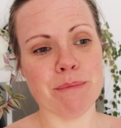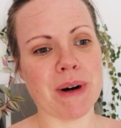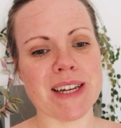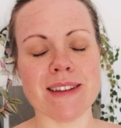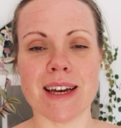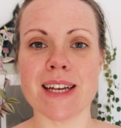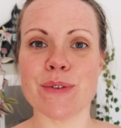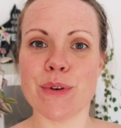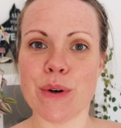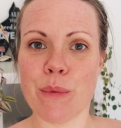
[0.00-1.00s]
But
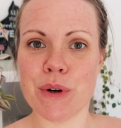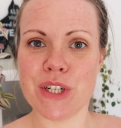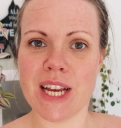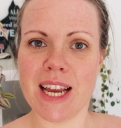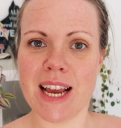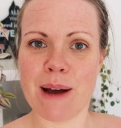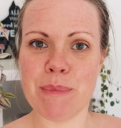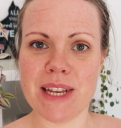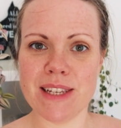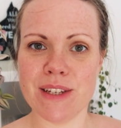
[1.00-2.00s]
thanks for watching,
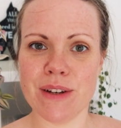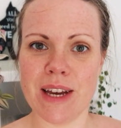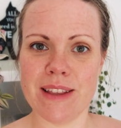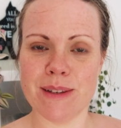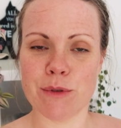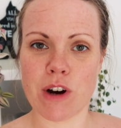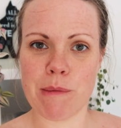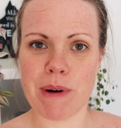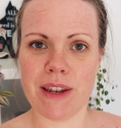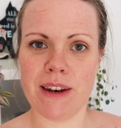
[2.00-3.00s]
and please do hit the
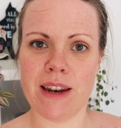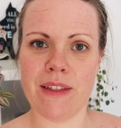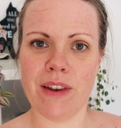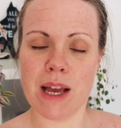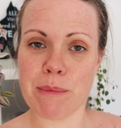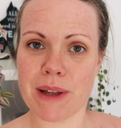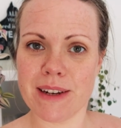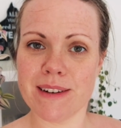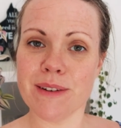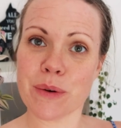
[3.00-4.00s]
subscribe button and the like
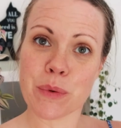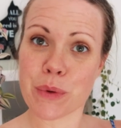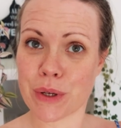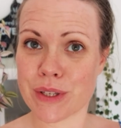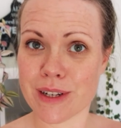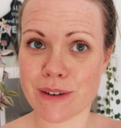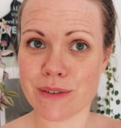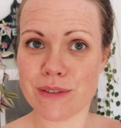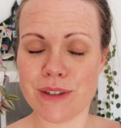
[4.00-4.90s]
button, all the good stuff,